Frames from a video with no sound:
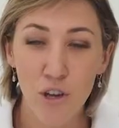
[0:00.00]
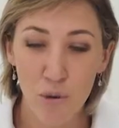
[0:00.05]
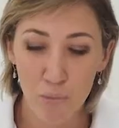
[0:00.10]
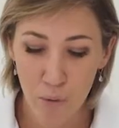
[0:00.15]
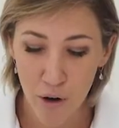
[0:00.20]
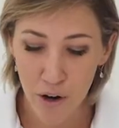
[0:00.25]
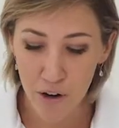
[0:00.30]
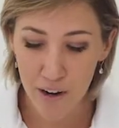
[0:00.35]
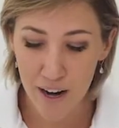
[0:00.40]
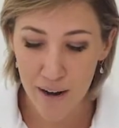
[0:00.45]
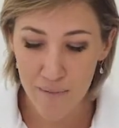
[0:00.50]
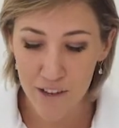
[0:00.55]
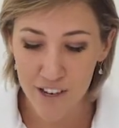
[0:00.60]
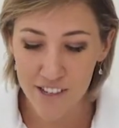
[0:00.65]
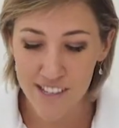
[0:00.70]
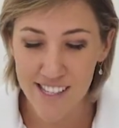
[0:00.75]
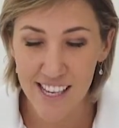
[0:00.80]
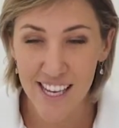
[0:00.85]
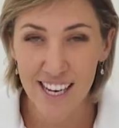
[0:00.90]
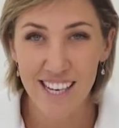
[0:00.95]
can program
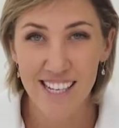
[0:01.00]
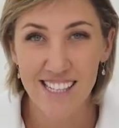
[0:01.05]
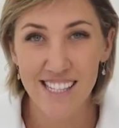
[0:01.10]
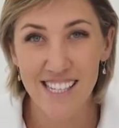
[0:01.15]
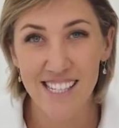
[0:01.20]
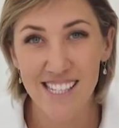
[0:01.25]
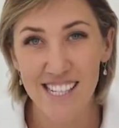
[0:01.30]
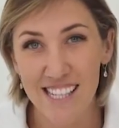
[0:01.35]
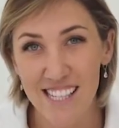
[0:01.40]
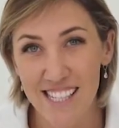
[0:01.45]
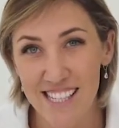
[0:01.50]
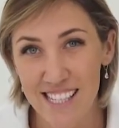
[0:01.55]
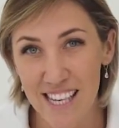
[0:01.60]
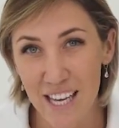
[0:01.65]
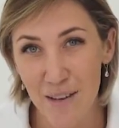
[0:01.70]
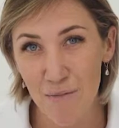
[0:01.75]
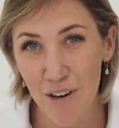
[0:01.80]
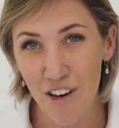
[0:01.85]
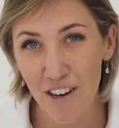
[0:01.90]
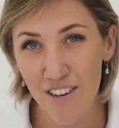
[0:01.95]
those settings into the
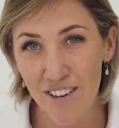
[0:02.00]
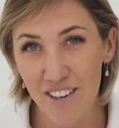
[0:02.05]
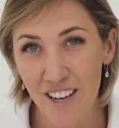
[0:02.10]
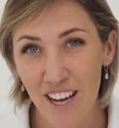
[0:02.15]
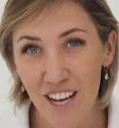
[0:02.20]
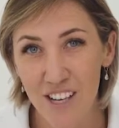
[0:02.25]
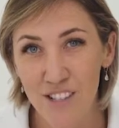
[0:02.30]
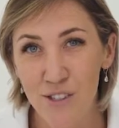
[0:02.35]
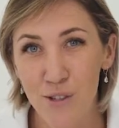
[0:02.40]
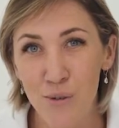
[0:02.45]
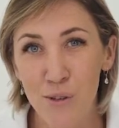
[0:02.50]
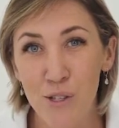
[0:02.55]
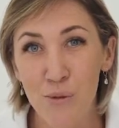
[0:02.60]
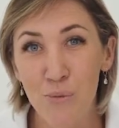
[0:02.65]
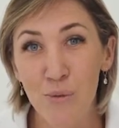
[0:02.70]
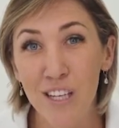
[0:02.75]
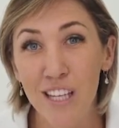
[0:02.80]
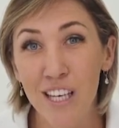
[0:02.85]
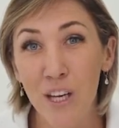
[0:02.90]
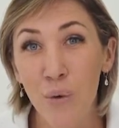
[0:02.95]
C mode, so it's
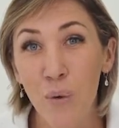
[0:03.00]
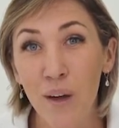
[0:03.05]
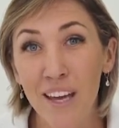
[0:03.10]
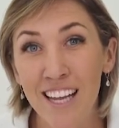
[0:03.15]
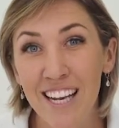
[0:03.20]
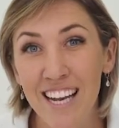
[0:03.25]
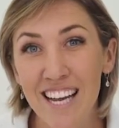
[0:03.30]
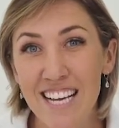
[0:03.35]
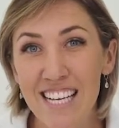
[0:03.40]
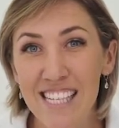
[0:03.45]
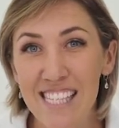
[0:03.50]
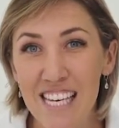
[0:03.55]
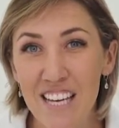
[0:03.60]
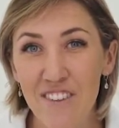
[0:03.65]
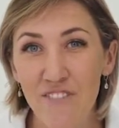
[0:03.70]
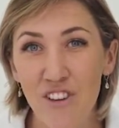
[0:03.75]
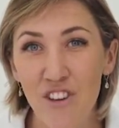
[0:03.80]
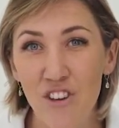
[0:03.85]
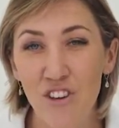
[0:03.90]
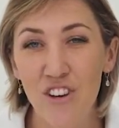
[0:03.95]
really quick and easy
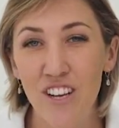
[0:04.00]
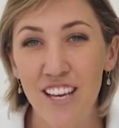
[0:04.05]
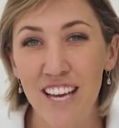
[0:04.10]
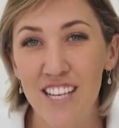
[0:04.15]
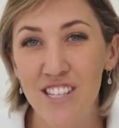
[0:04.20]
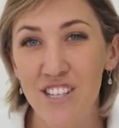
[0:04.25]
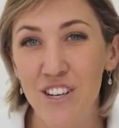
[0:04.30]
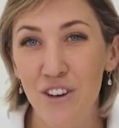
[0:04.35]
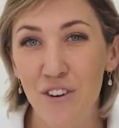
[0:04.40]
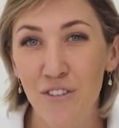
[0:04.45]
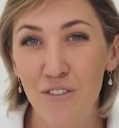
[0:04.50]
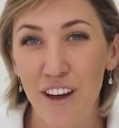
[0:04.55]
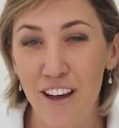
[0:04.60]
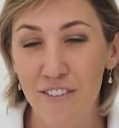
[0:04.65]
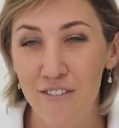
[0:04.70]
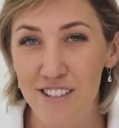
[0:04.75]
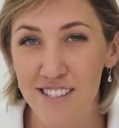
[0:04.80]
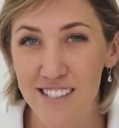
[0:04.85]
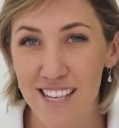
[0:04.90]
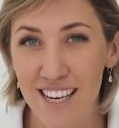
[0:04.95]
for you to get to your
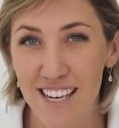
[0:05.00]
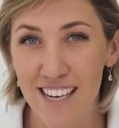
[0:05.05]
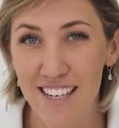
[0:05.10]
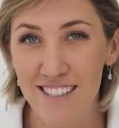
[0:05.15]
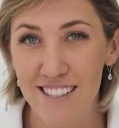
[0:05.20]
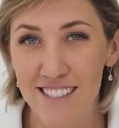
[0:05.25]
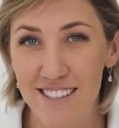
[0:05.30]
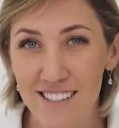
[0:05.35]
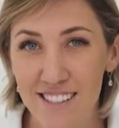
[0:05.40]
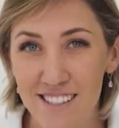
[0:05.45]
favorite settings.